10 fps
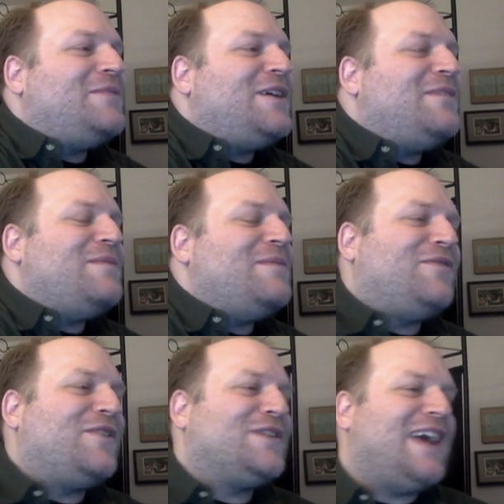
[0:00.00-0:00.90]
to remember the
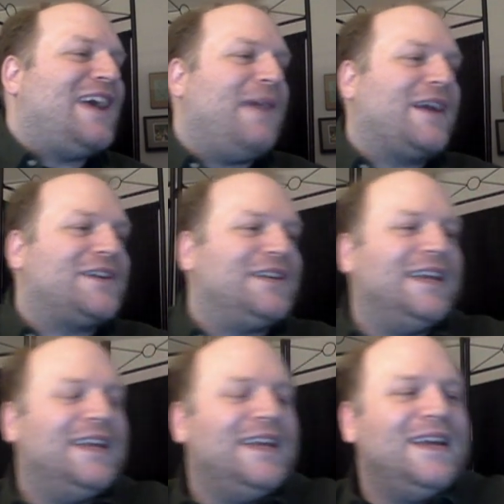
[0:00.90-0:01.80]
first time, actually,
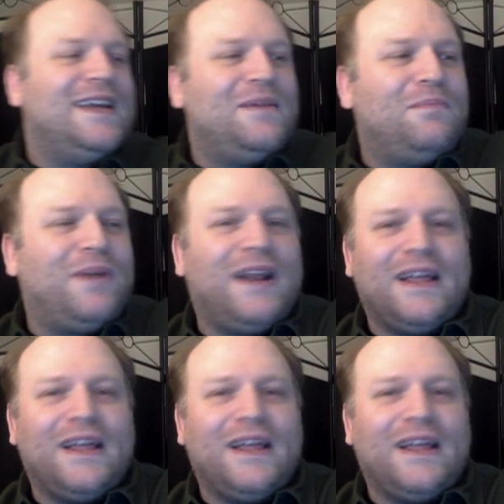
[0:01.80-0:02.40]
but